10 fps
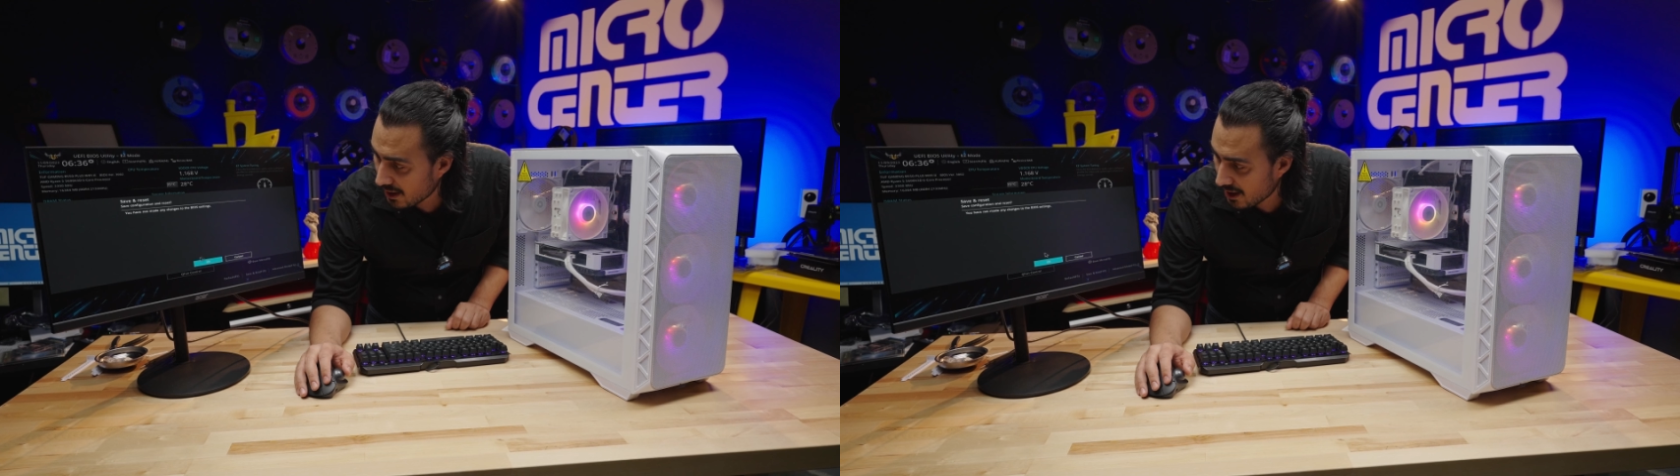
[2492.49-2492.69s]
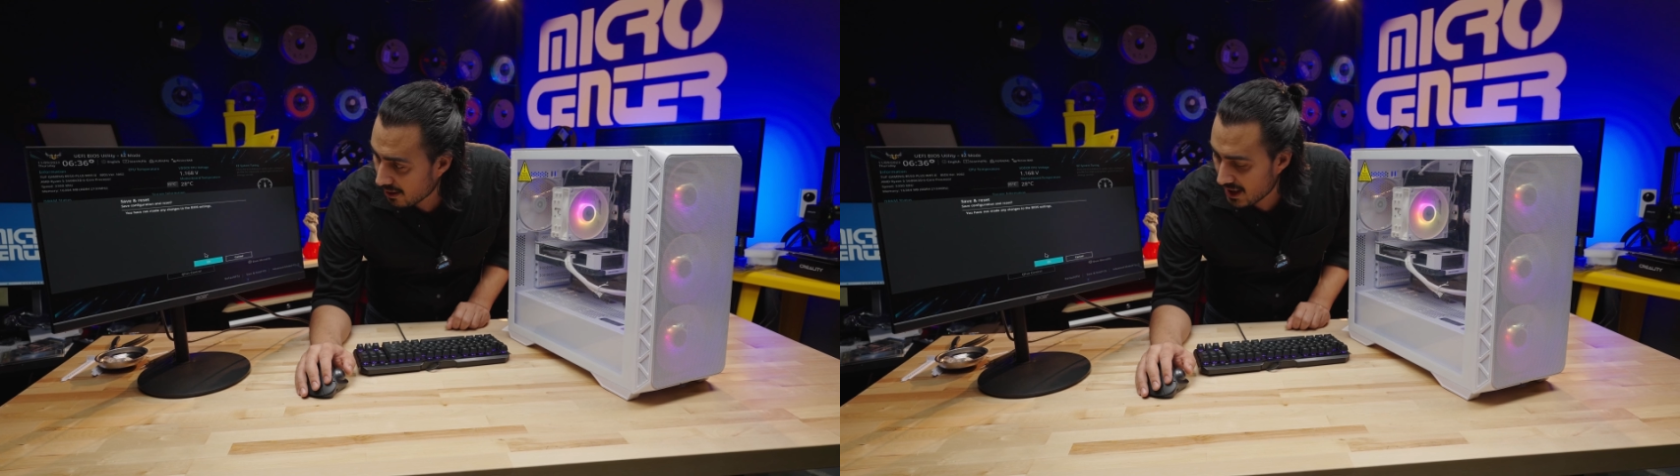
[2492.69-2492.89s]

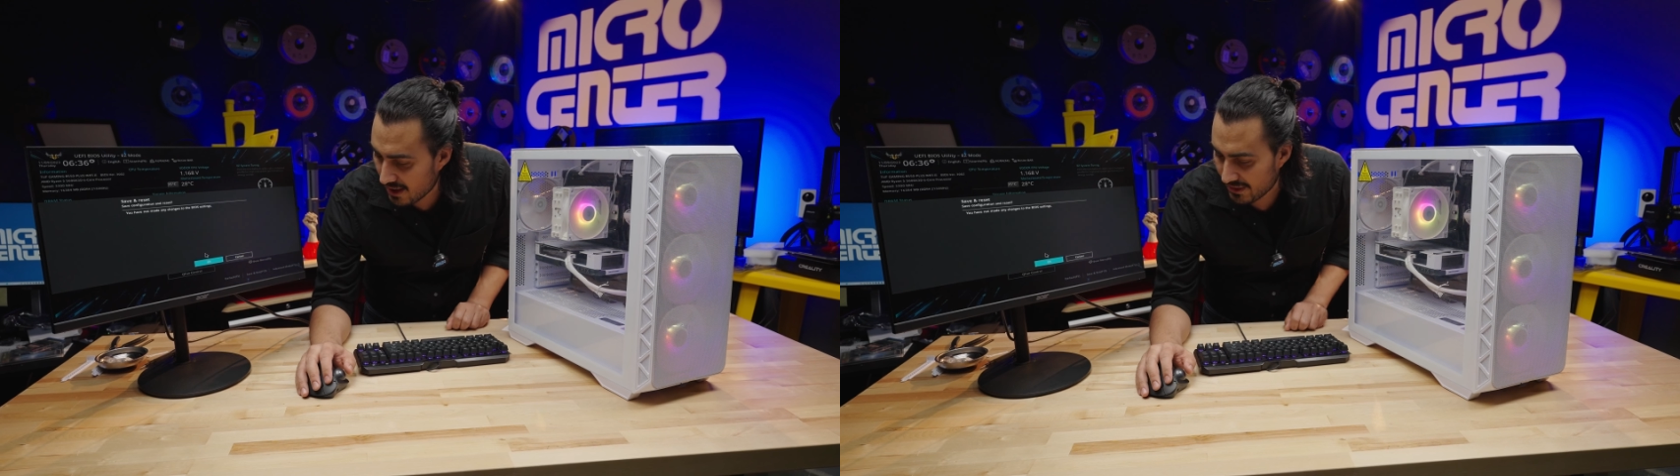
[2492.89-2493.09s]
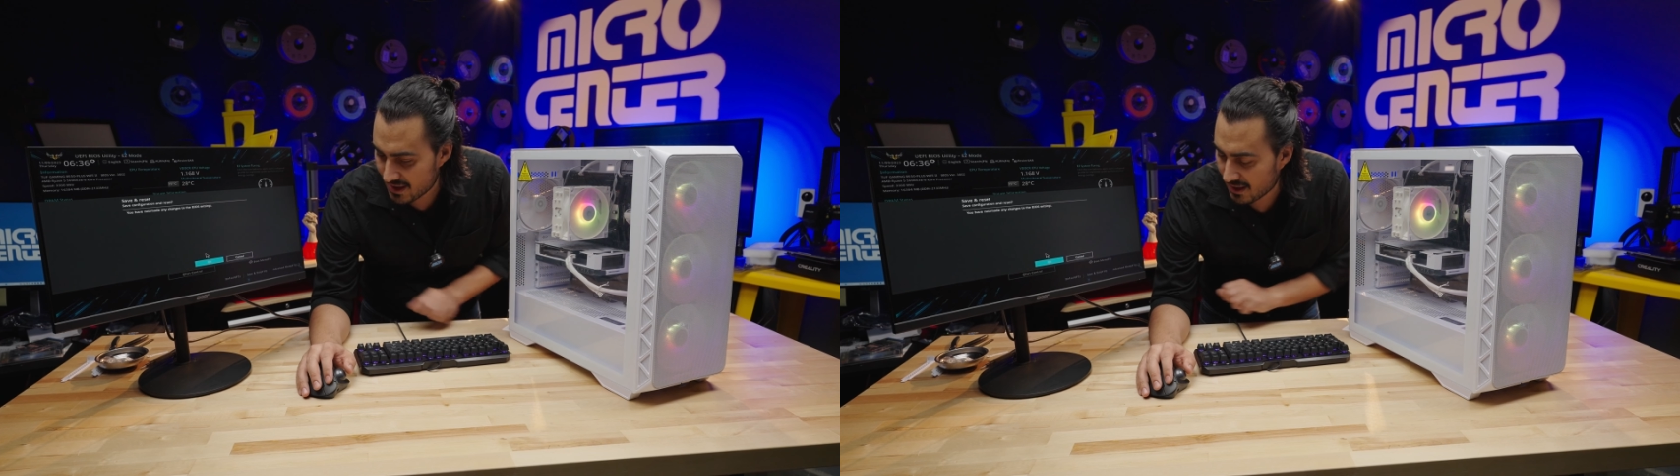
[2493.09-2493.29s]
Now,
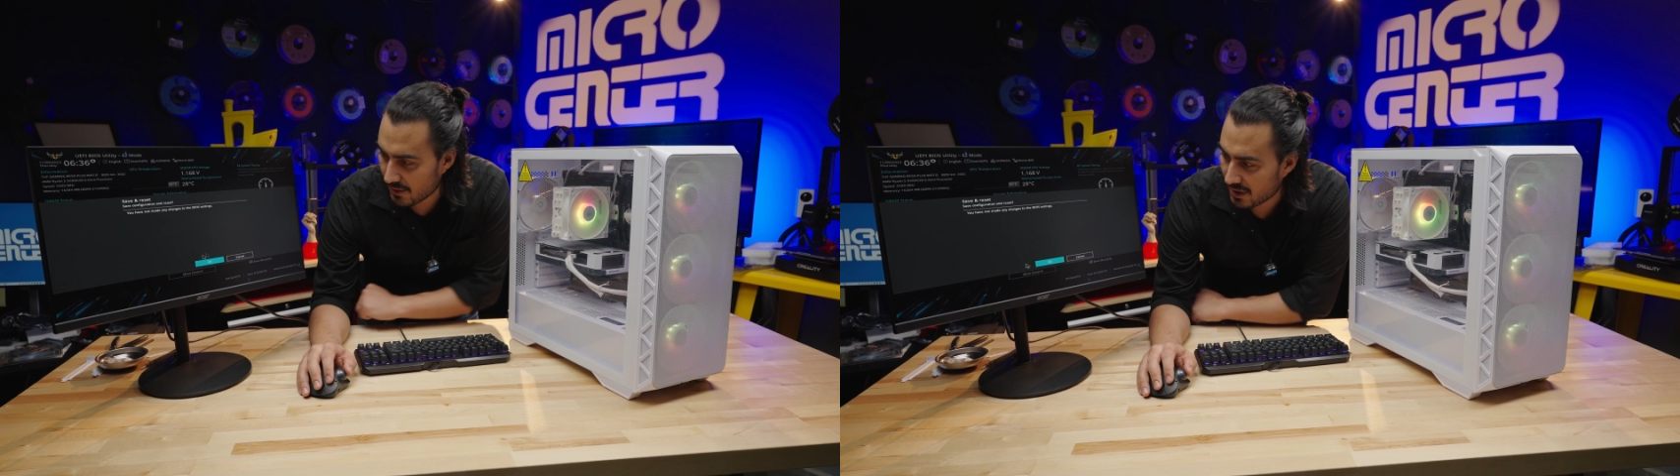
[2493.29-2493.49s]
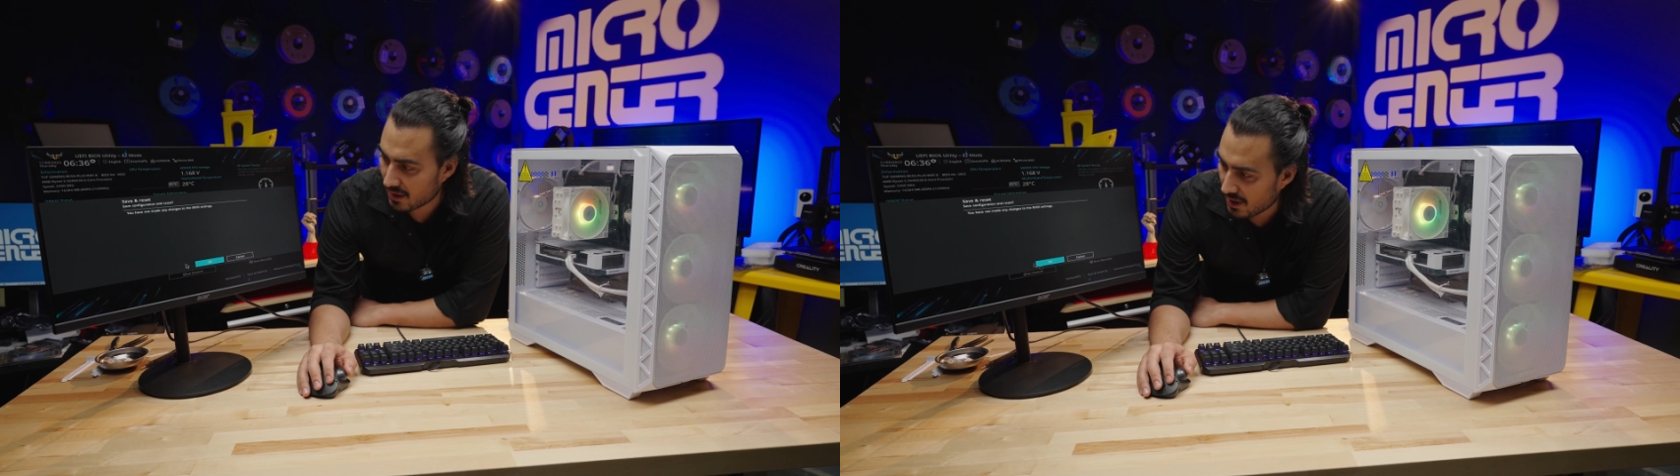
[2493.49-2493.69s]
obviously
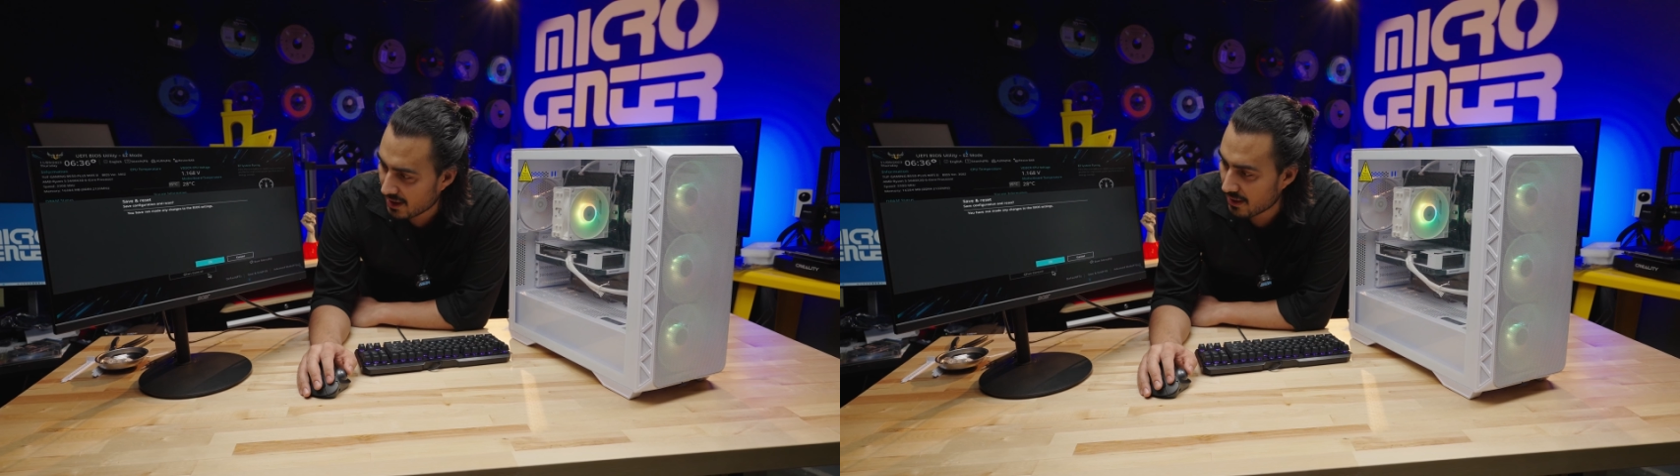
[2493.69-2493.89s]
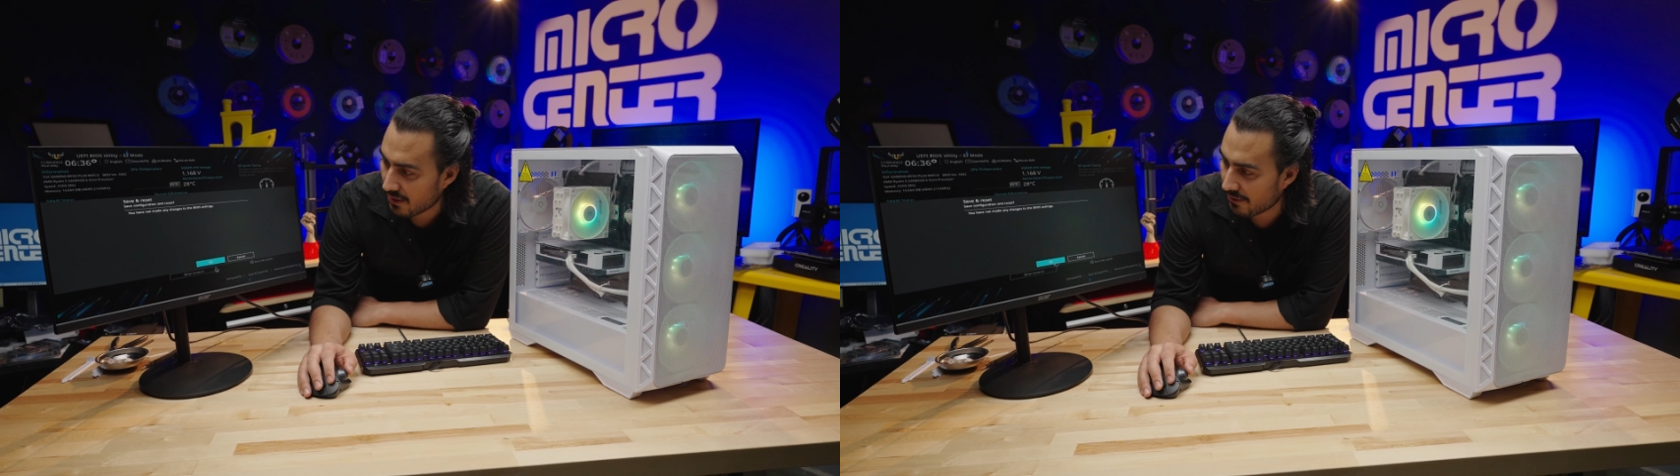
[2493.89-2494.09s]
we're gonna
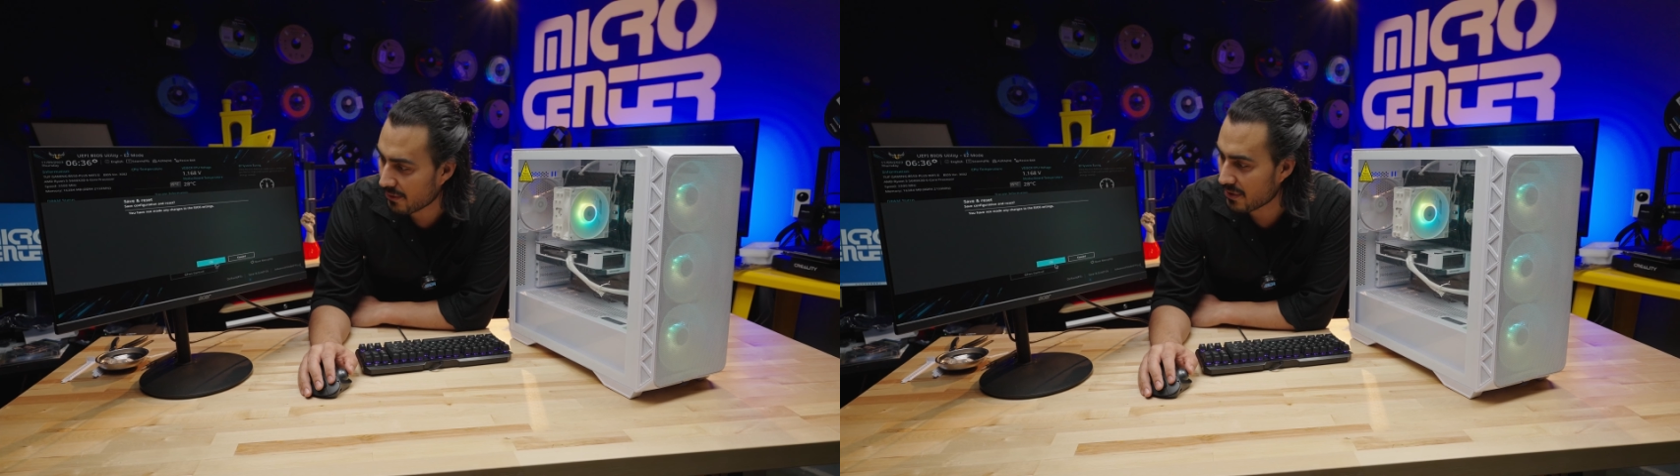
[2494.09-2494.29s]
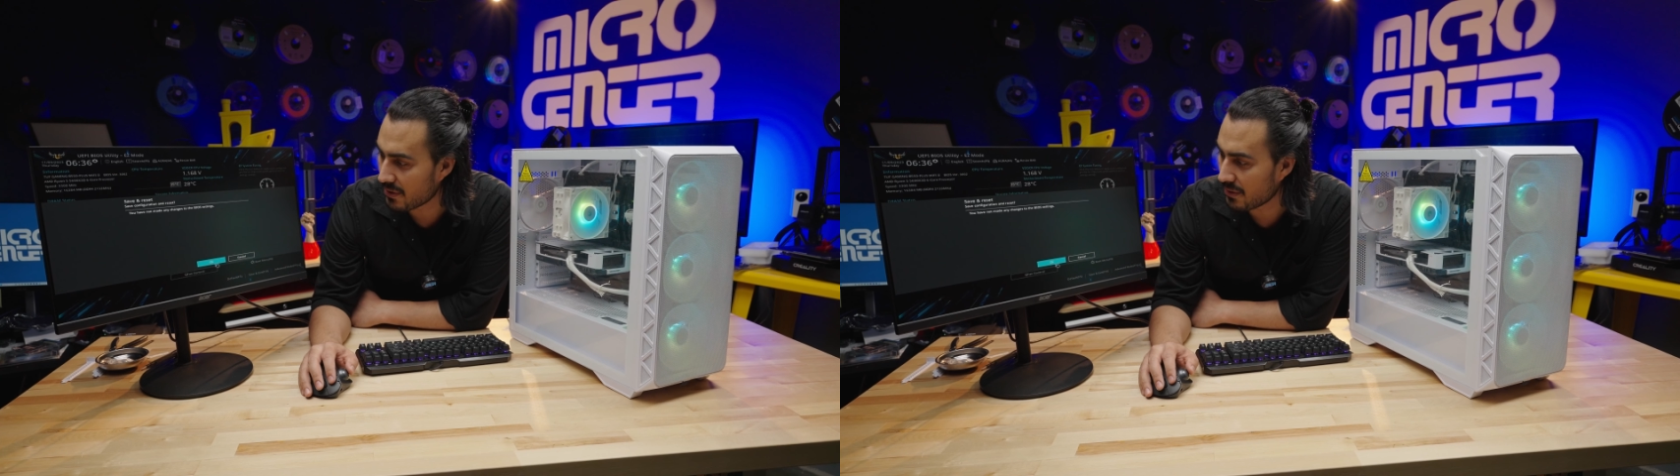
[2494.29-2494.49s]
walk you
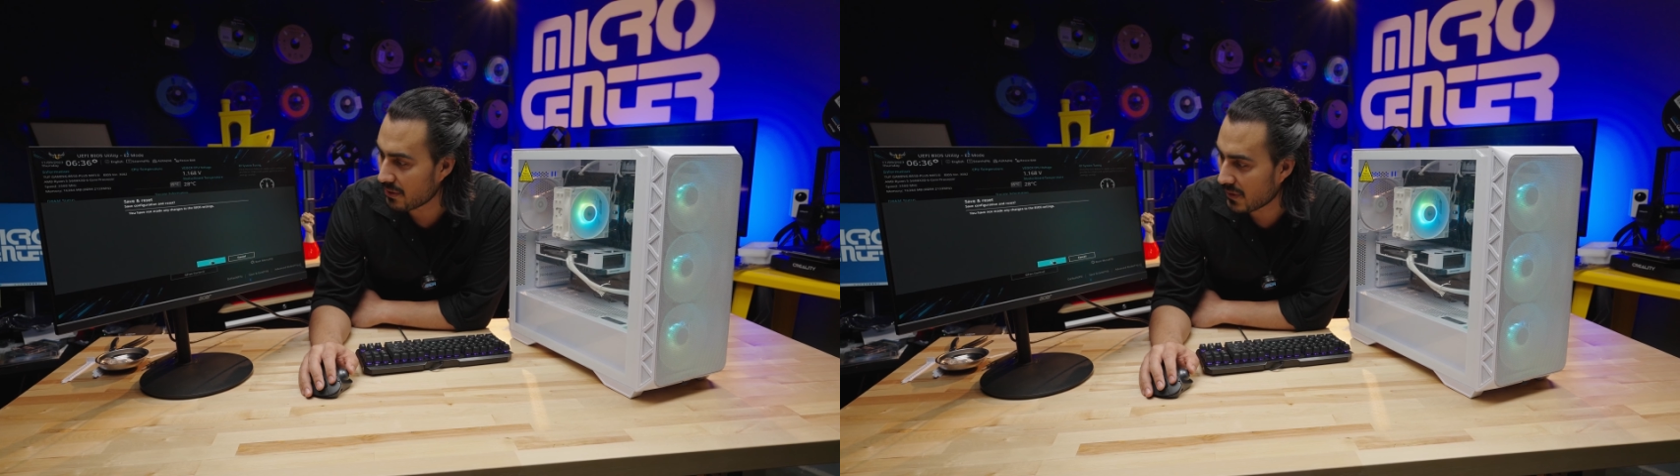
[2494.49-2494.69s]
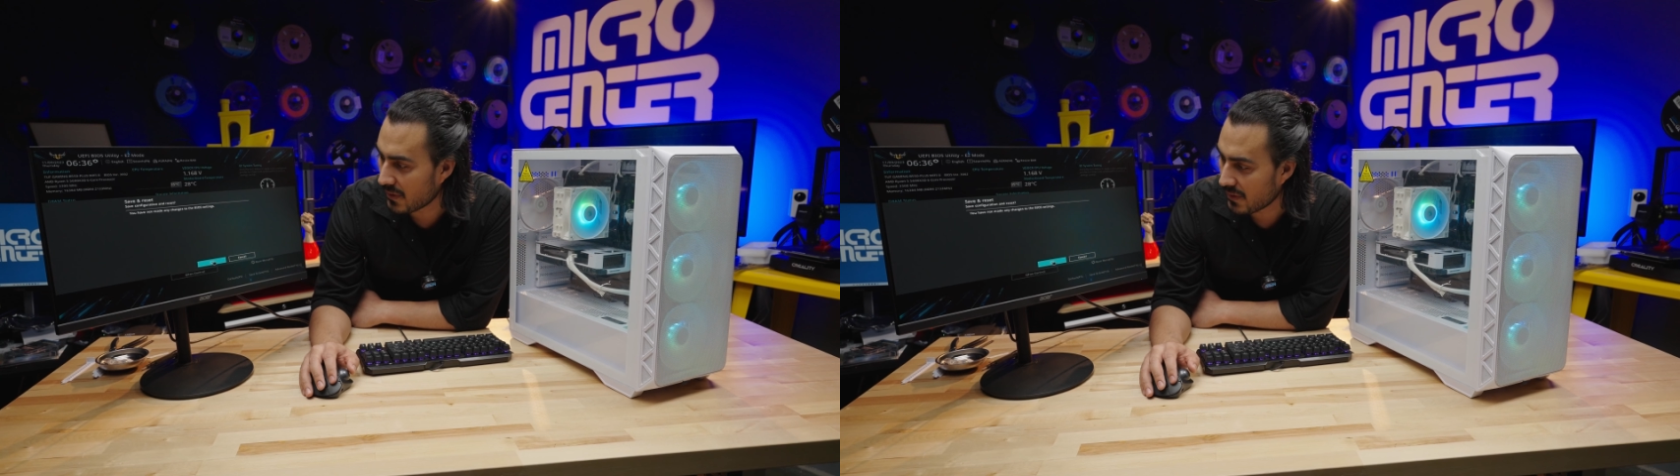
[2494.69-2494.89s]
through